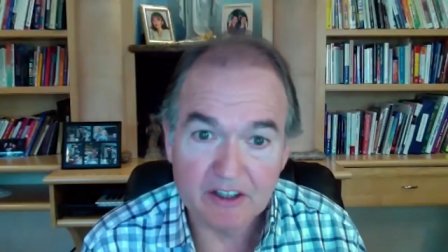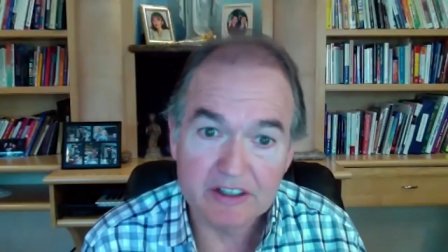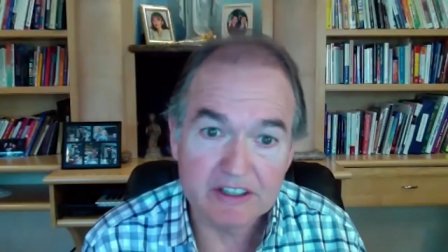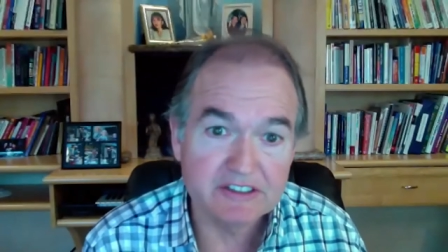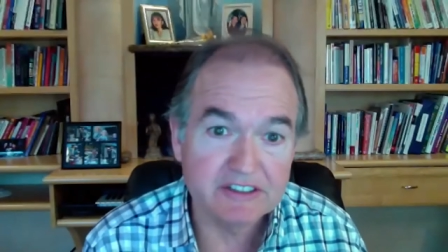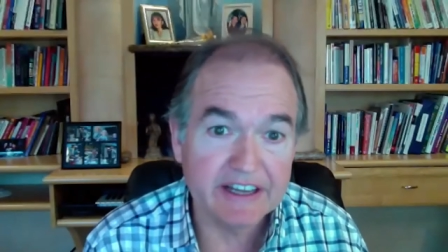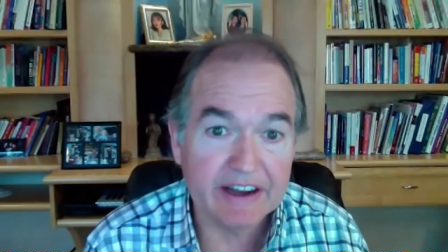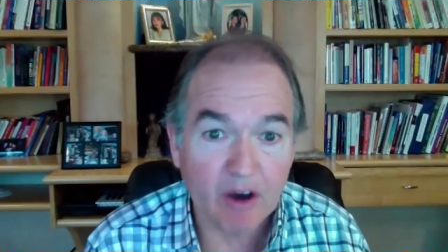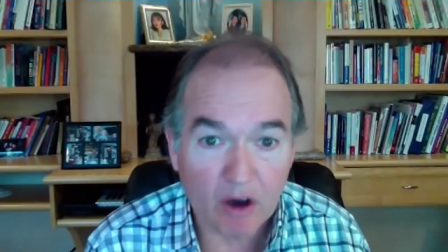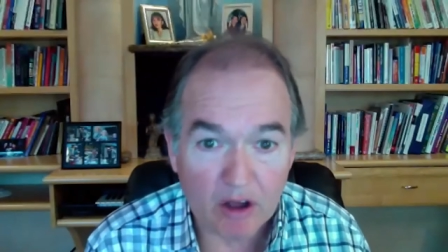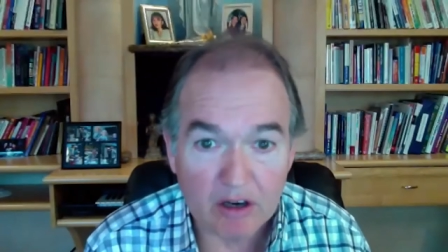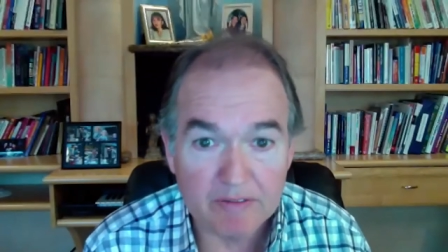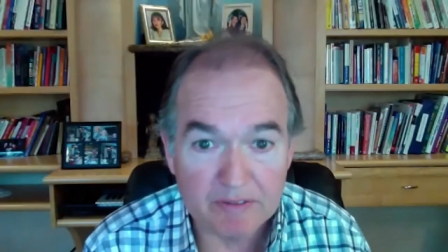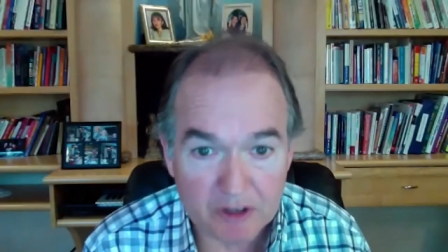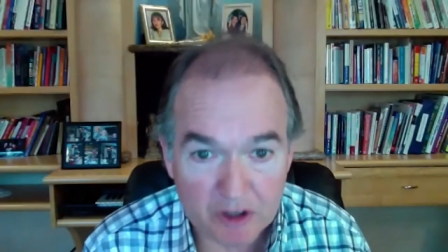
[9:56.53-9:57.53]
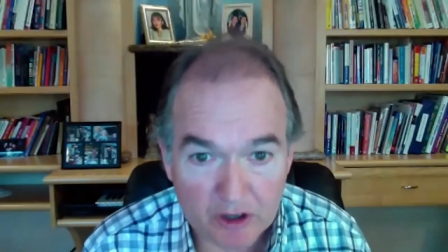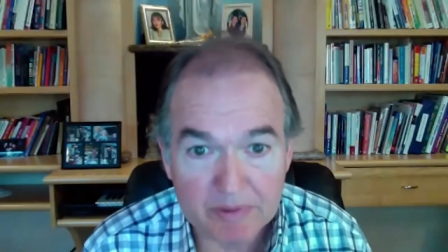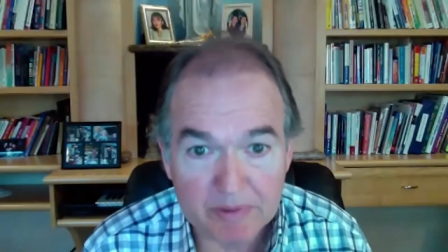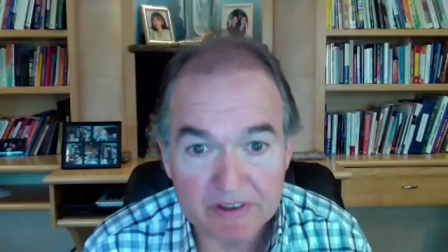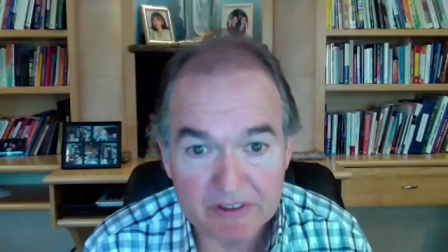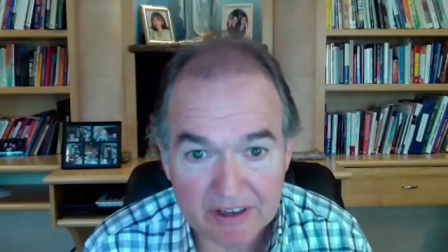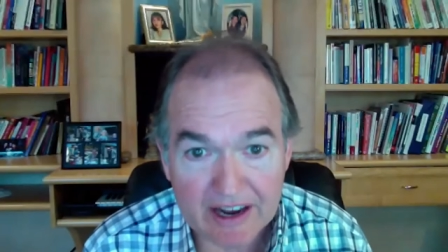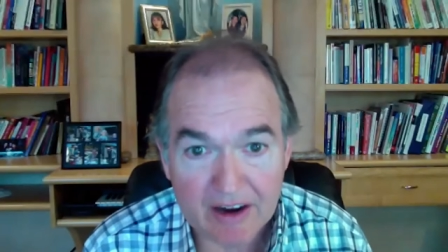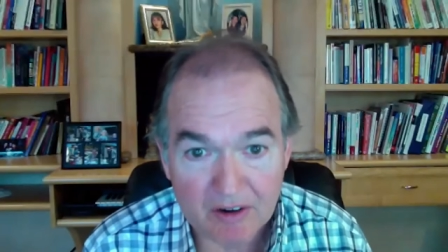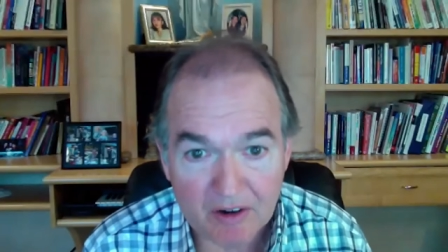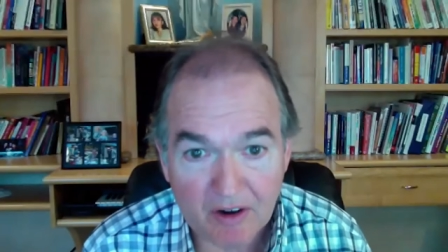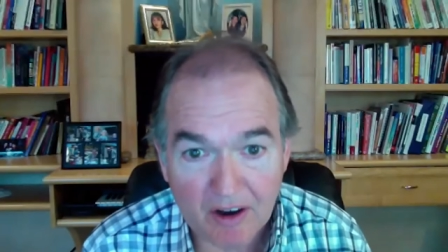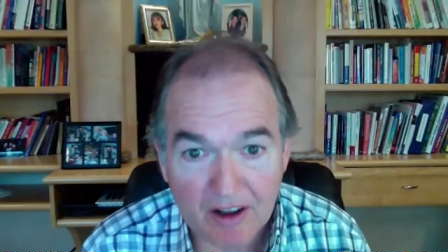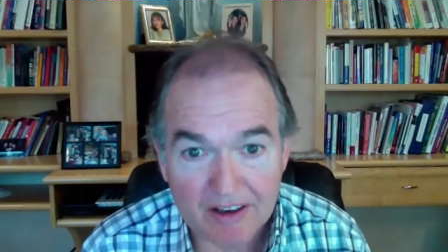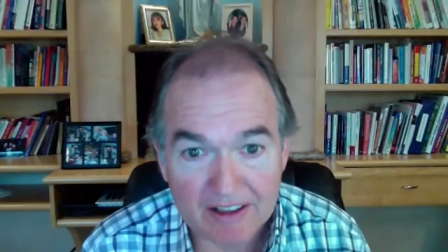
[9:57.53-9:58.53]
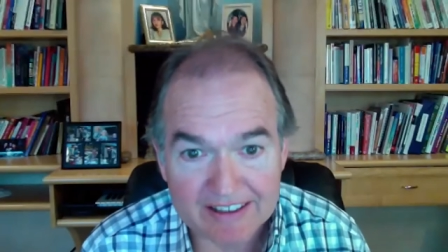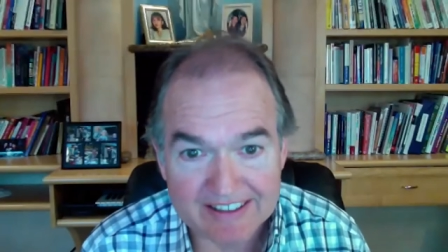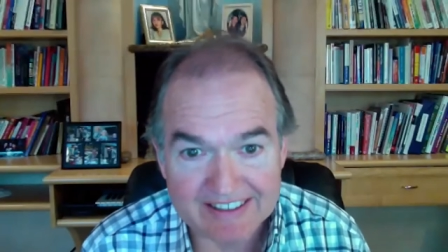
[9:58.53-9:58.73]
you could say all of Europe is an alcoholic.